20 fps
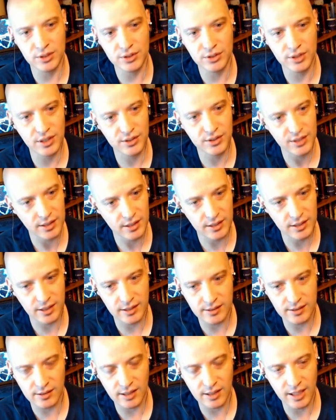what we're discussing
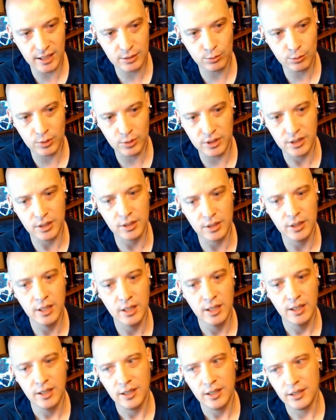today,
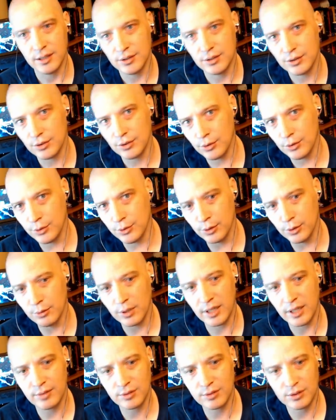Slackware, is you
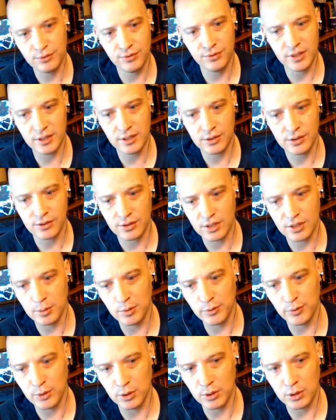do have to fix
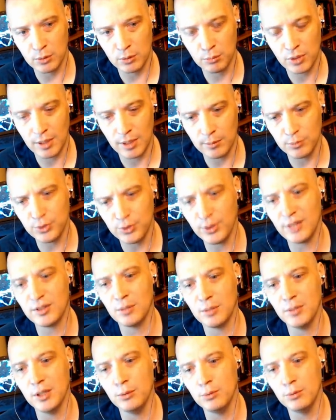some of your own problems.
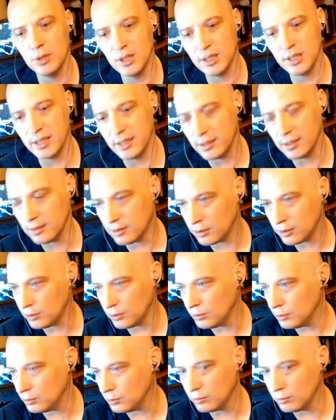You have to be willing
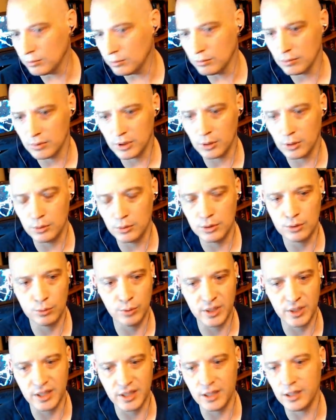to go
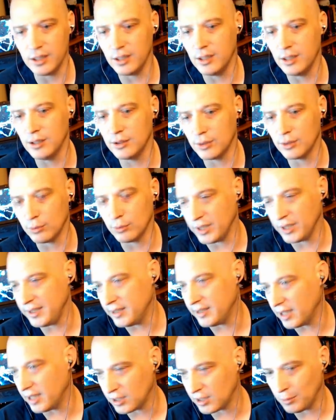to wikis and
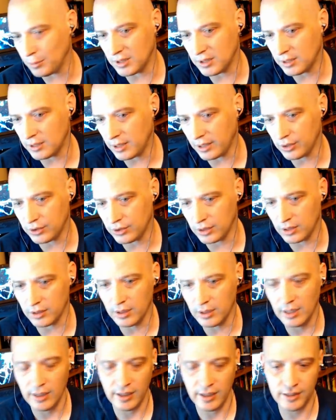read
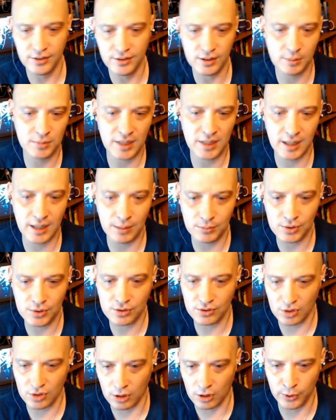documentation, and yes.
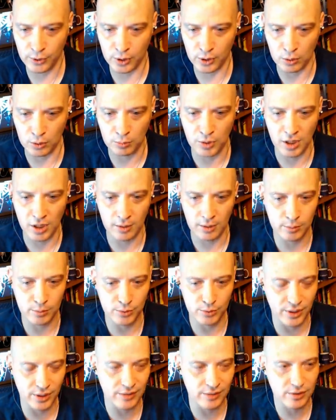sometimes solve your own
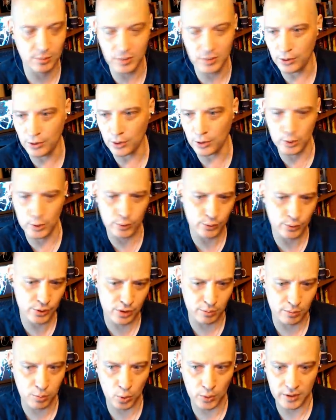problems. You have to be your
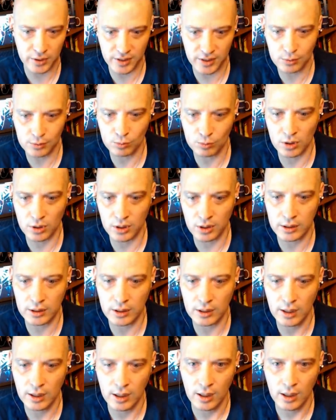own support
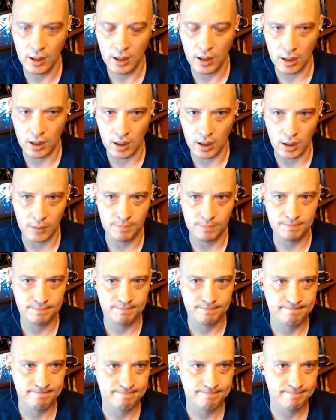network.
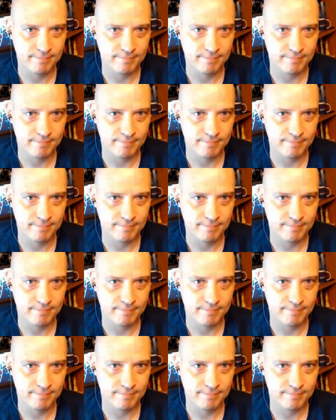Um,